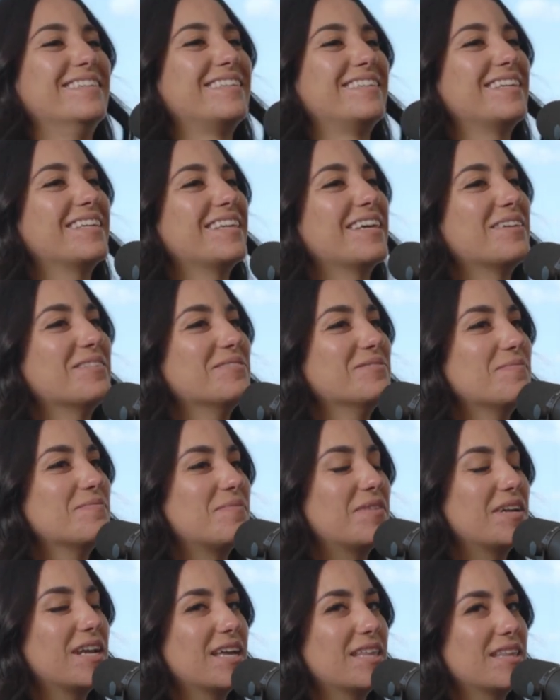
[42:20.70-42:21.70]
You know,
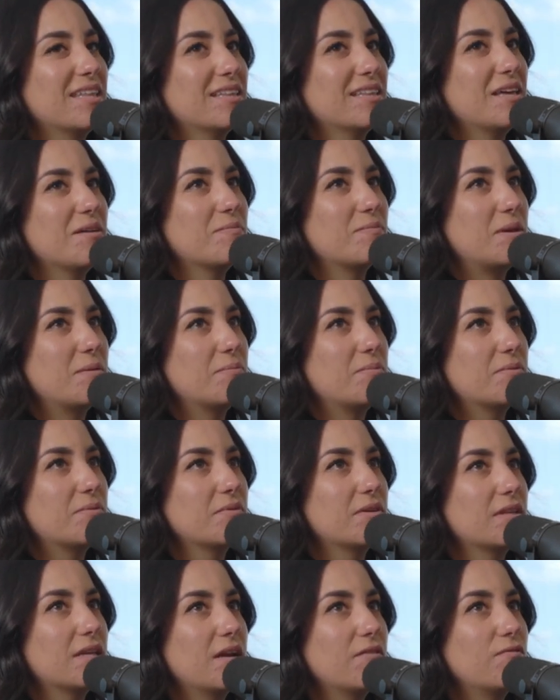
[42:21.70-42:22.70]
but I think that people really,